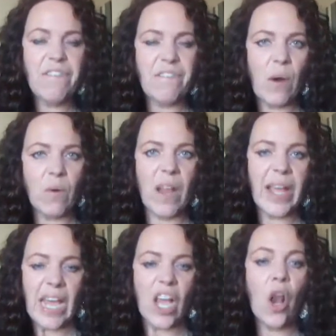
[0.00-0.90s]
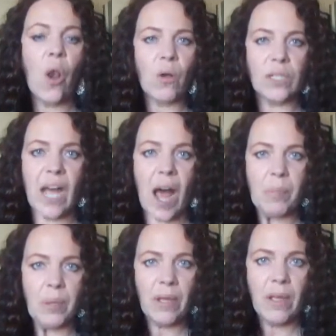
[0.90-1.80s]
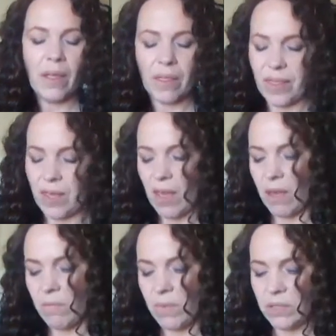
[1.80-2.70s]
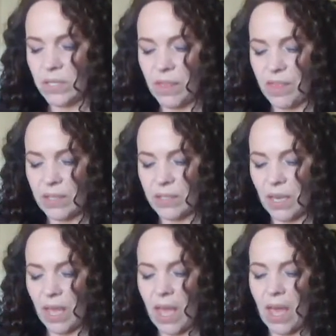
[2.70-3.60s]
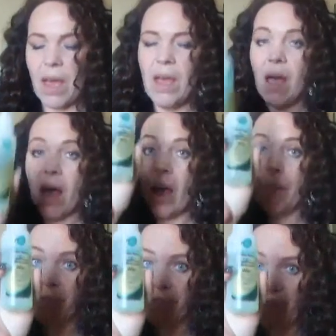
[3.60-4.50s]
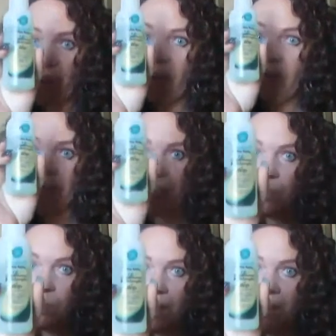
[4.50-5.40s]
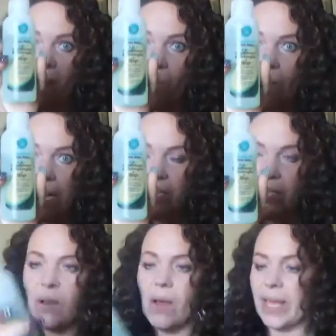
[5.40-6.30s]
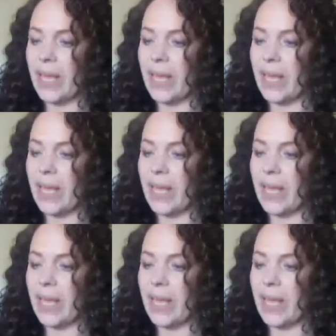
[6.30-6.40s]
I felt like it clogged up the synthetic hair. I prefer this one. I really do